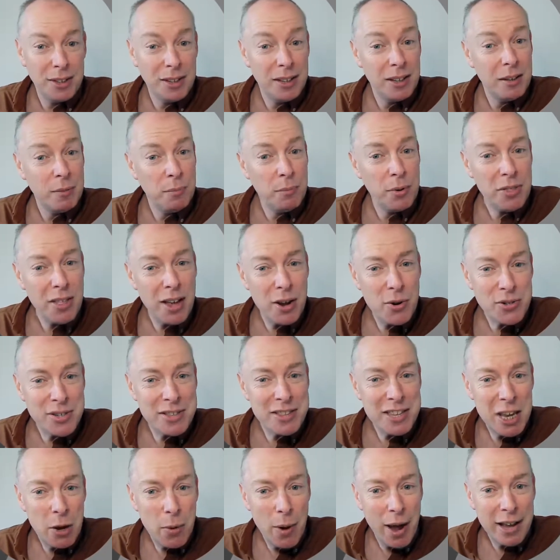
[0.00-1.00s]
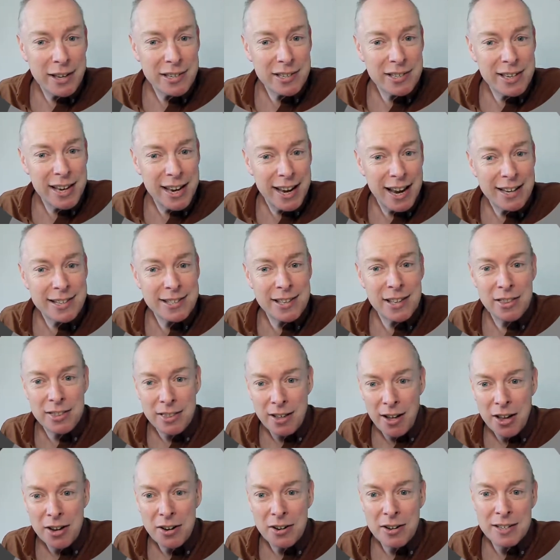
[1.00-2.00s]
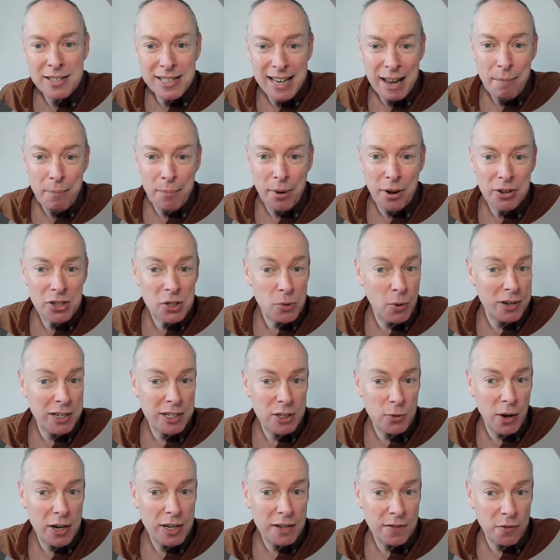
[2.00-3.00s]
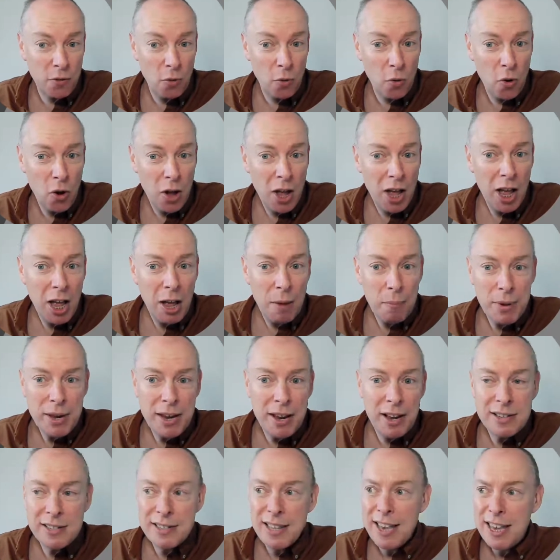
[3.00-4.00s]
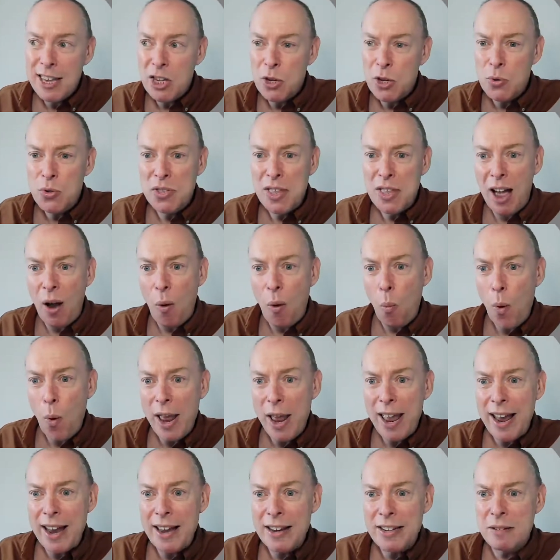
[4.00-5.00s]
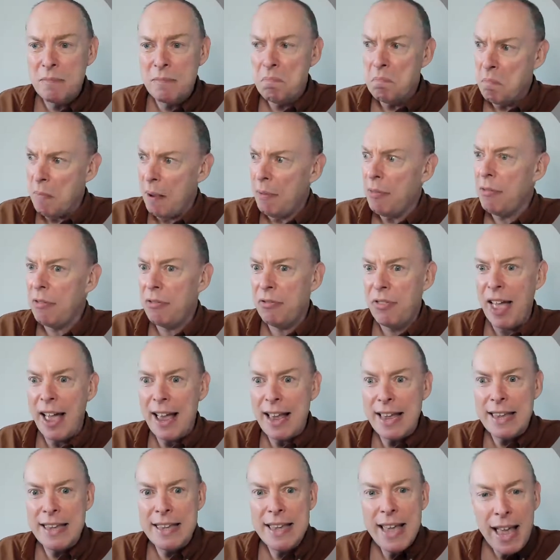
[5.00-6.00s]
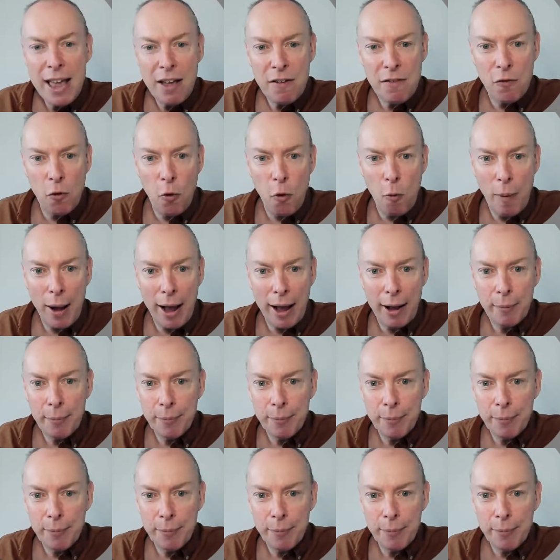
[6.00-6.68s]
But those in the US see it as the 3rd of December 2024 because they use that weird month, day, year format.